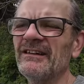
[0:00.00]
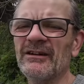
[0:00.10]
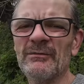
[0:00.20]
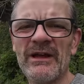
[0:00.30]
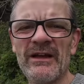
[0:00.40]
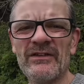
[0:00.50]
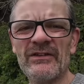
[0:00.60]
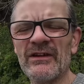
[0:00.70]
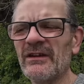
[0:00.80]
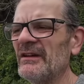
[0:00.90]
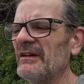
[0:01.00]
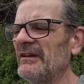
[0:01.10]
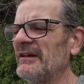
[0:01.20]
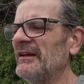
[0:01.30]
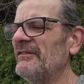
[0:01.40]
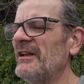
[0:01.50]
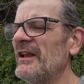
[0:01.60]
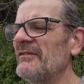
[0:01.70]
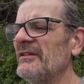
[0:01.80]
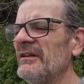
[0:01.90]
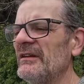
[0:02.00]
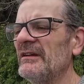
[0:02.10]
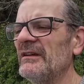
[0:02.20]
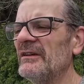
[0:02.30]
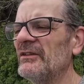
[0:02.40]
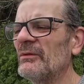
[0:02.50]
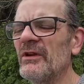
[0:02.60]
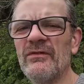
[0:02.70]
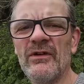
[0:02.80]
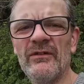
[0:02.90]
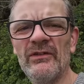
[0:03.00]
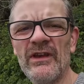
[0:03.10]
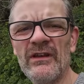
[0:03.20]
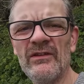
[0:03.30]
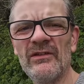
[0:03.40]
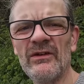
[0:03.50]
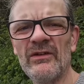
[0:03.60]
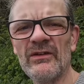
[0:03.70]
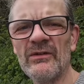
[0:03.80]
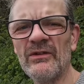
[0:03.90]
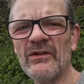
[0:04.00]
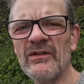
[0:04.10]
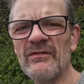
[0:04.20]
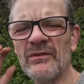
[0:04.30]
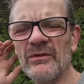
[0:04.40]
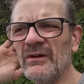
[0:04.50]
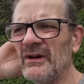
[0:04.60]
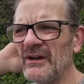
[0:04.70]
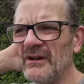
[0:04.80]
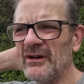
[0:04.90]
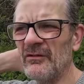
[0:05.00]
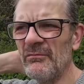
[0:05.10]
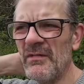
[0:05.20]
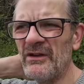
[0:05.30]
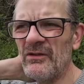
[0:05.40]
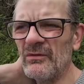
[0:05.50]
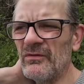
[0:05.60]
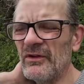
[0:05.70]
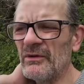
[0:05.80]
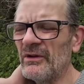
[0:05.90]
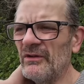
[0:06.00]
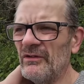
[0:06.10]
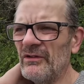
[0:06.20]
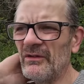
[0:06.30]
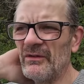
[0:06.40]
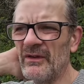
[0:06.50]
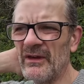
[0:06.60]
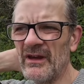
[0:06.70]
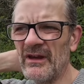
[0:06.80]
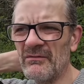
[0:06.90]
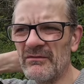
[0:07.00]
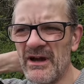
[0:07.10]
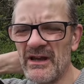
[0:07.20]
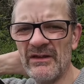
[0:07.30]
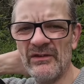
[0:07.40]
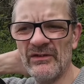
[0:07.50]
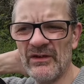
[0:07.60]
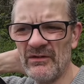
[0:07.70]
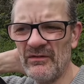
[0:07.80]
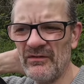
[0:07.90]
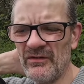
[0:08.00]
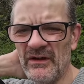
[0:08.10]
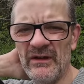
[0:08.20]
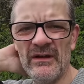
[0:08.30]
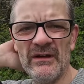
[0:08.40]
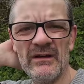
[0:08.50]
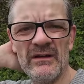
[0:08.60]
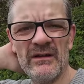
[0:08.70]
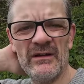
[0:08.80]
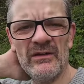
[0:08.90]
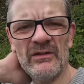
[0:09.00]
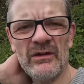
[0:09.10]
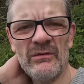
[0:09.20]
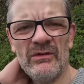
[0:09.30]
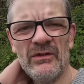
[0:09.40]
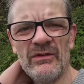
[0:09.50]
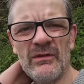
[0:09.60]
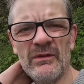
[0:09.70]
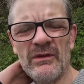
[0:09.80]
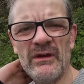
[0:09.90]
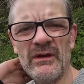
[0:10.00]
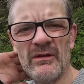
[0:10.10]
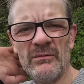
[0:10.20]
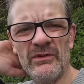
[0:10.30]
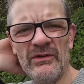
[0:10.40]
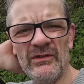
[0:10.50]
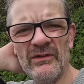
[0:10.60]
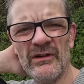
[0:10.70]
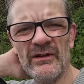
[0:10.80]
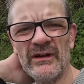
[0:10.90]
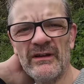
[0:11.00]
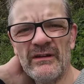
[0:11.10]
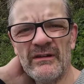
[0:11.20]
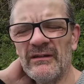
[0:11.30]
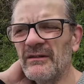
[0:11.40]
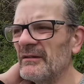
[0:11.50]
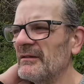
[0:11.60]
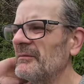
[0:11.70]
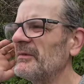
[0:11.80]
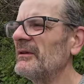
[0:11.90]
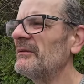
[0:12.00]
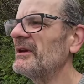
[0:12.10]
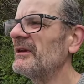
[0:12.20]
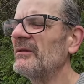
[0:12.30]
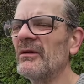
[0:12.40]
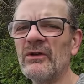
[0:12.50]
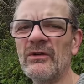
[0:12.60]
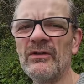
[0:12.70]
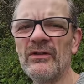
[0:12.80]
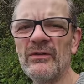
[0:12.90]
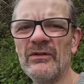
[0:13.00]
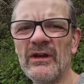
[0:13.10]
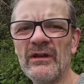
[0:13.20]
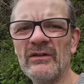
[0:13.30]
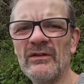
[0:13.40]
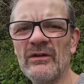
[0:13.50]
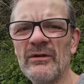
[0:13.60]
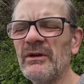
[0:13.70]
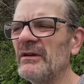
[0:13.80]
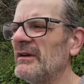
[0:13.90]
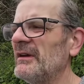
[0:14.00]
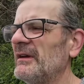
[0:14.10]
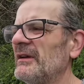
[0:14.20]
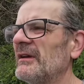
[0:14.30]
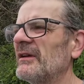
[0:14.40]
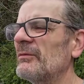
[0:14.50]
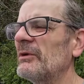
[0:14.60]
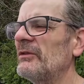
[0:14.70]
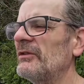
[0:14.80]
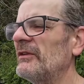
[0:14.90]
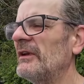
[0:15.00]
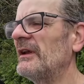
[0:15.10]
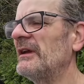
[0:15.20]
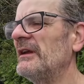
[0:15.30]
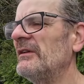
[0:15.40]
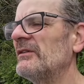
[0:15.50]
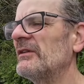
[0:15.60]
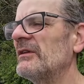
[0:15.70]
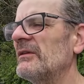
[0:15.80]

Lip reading: I'm at f11, 25 seconds, ISO 64. I've manual focused on the wreck itself, so we'll just see what the composition's like. Here we go. I've got a 2-second timer, exposure delay, so